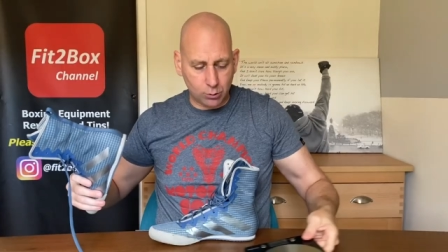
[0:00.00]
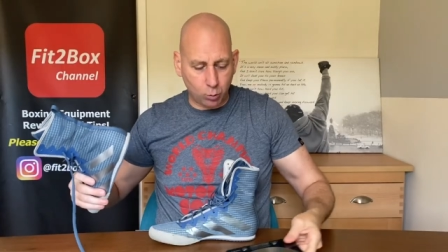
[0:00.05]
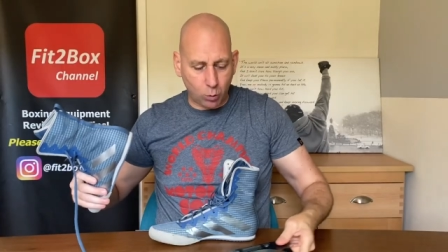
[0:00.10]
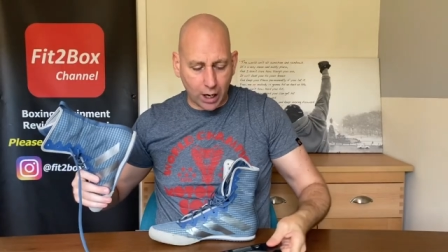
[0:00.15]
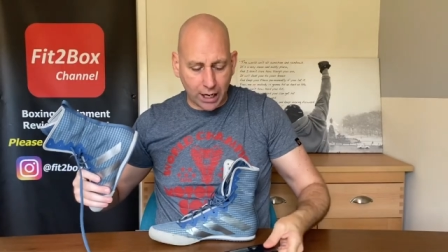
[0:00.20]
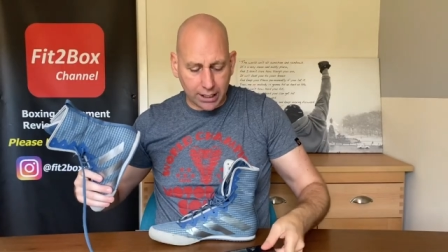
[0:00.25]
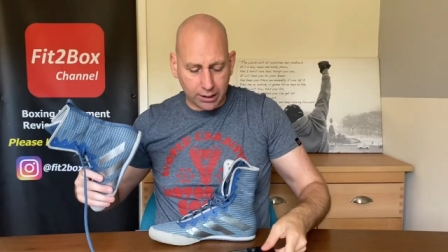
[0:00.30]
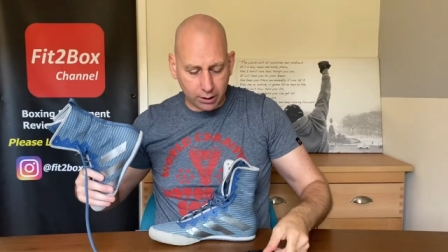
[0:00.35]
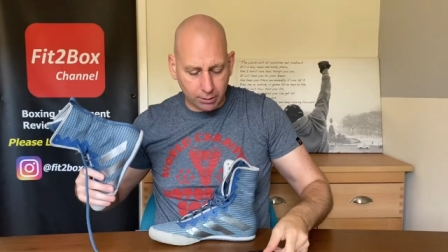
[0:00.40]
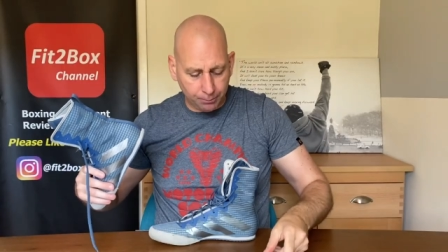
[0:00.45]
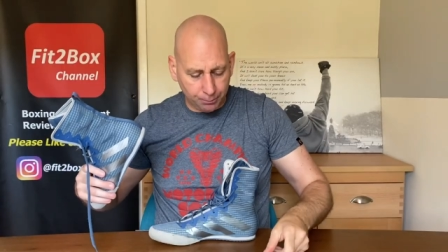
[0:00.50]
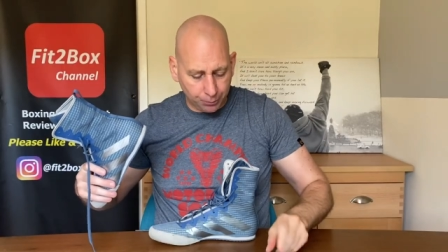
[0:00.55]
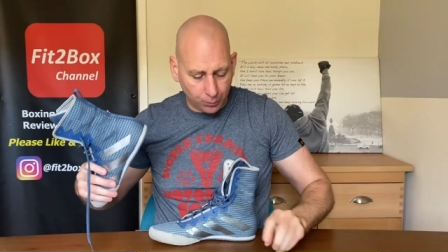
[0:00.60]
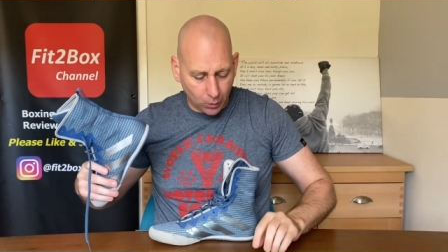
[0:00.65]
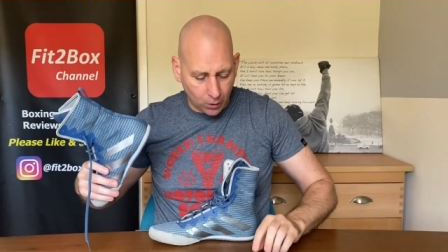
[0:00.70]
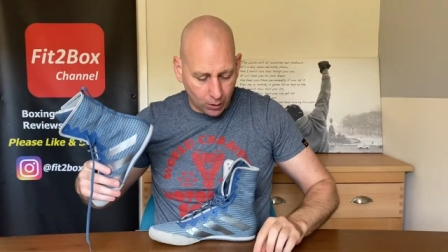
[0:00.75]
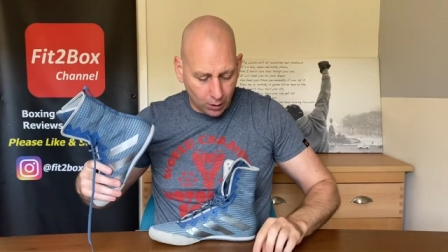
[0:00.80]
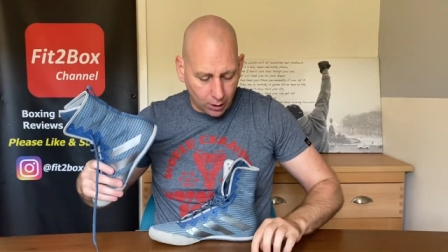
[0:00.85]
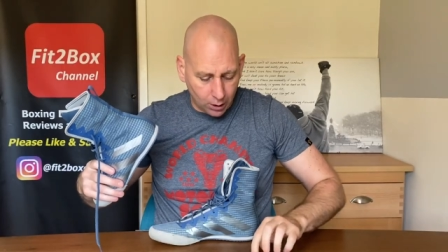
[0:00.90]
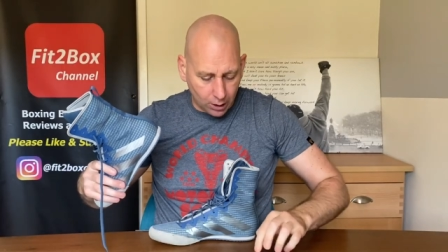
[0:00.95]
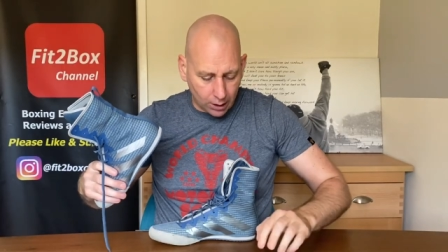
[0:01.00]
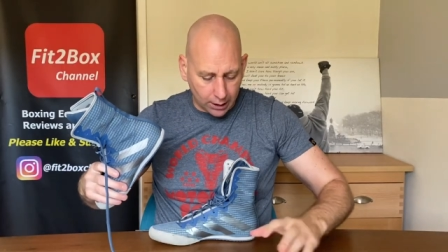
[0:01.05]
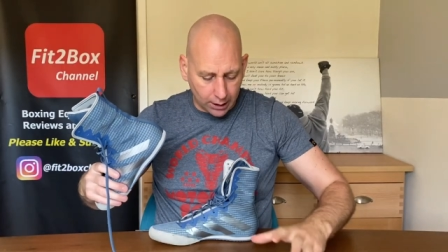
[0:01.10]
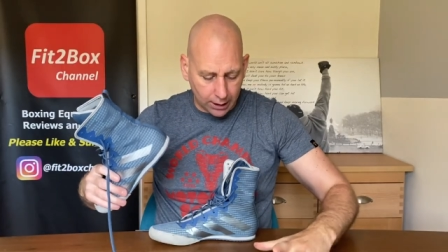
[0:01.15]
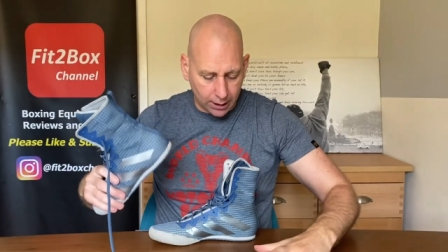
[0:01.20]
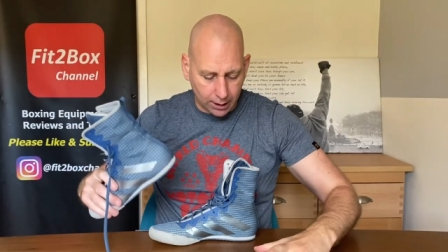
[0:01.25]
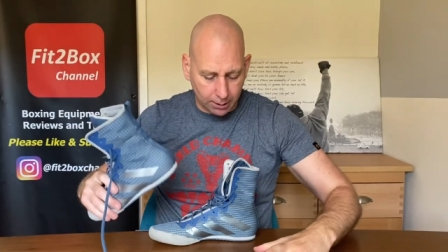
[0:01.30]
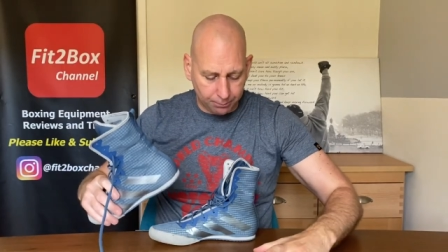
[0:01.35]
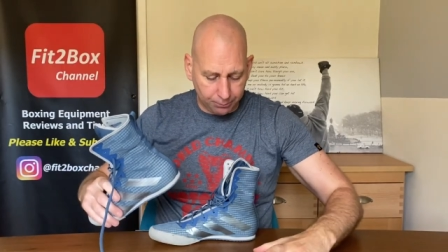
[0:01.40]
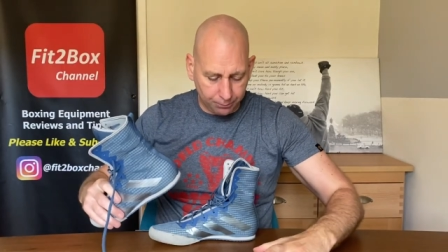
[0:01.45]
weigh
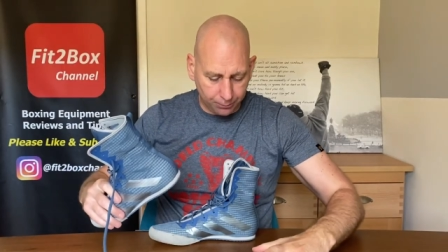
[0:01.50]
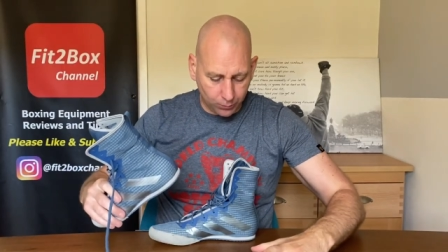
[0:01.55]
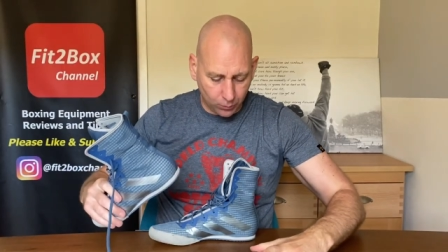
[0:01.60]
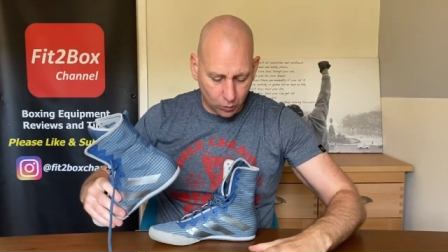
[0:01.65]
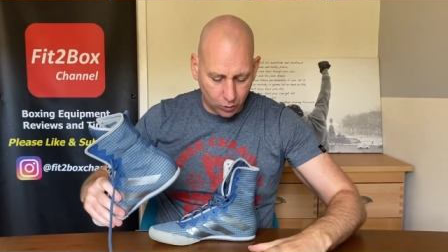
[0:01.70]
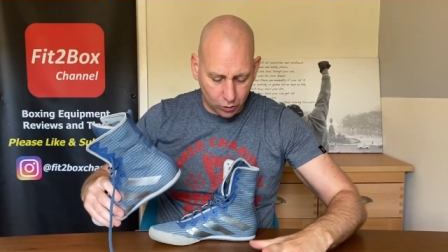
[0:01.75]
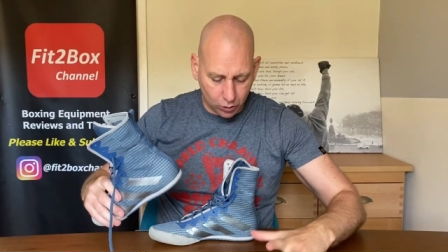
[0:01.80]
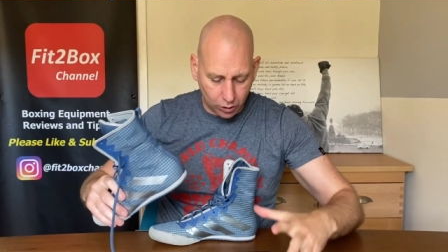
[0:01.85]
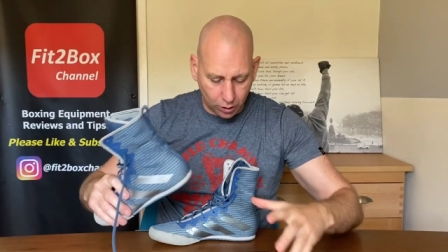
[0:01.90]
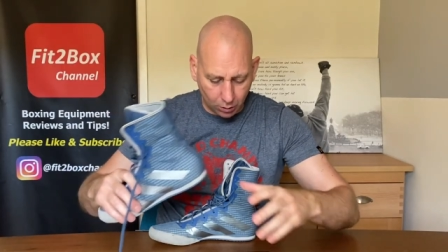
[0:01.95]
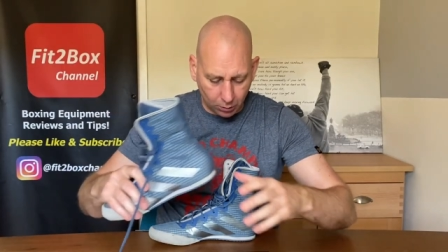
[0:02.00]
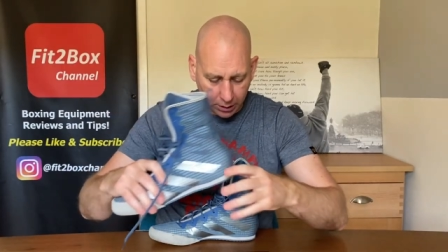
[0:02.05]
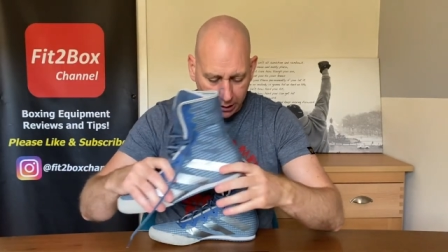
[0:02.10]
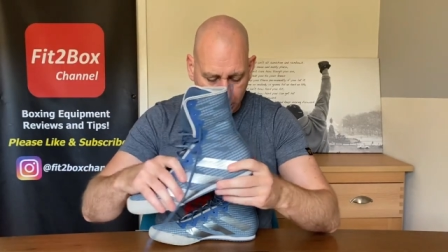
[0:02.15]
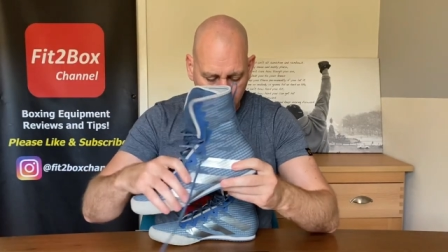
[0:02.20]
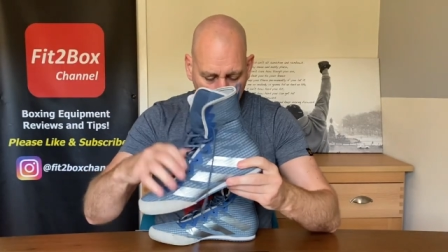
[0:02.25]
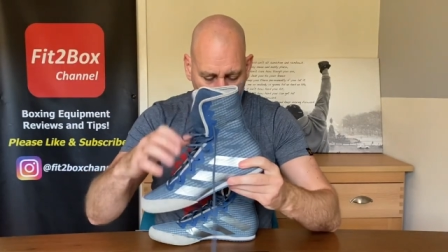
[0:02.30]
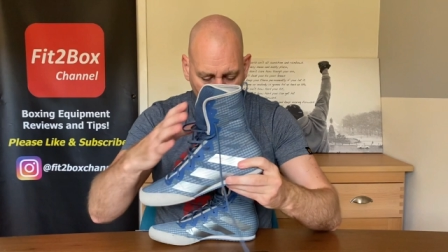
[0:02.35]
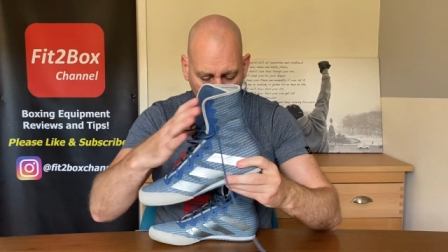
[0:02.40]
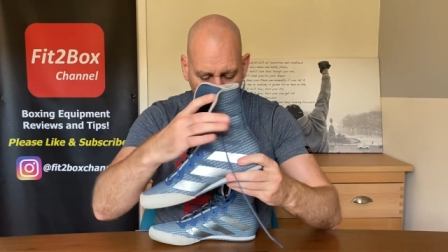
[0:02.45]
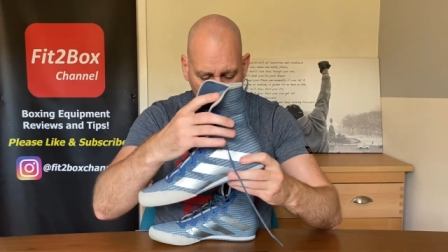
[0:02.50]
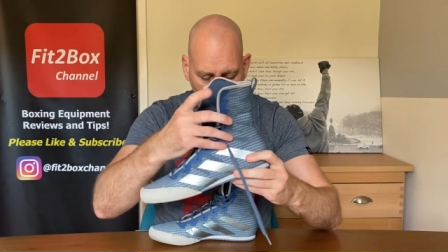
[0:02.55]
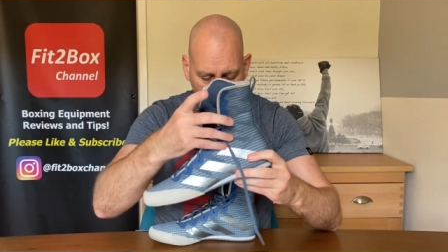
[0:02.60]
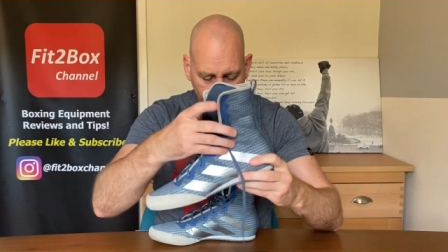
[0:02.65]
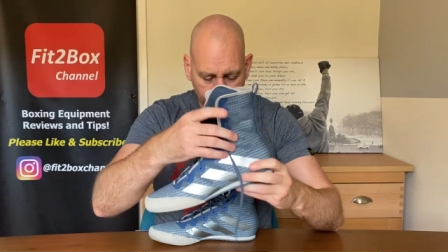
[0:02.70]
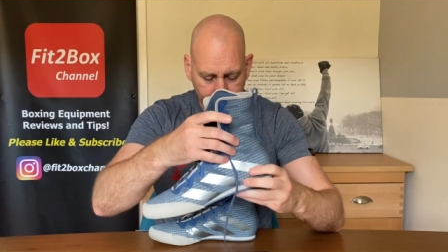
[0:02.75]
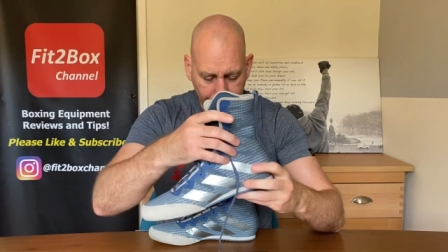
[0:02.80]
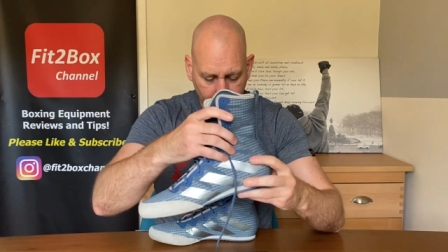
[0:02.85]
them. So here we go.